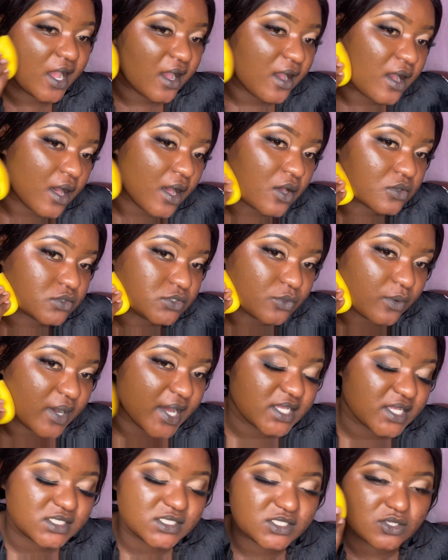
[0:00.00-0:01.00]

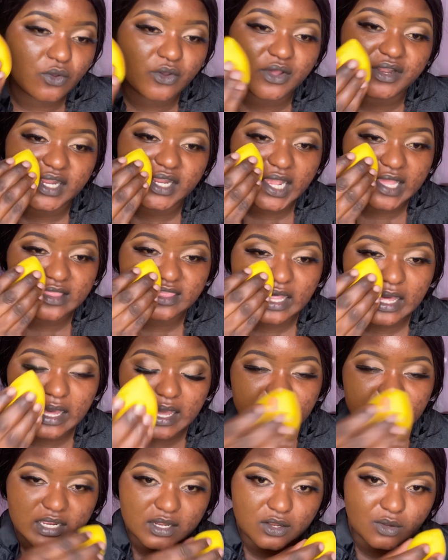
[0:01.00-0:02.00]
outwards or either
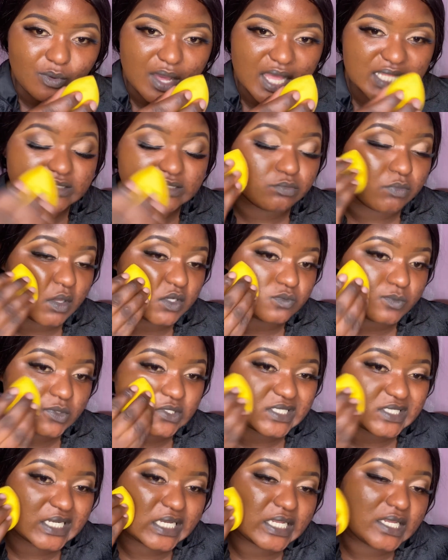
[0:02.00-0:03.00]
inwards, but
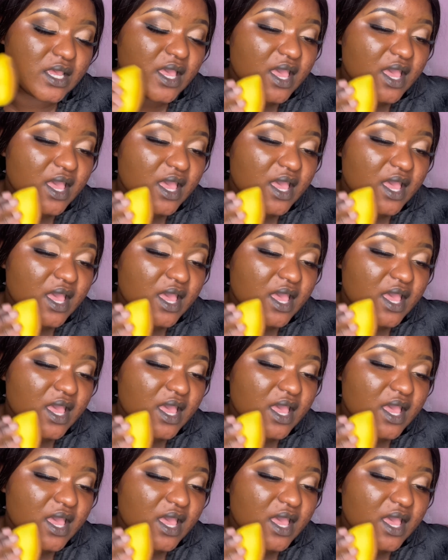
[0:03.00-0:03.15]
mostly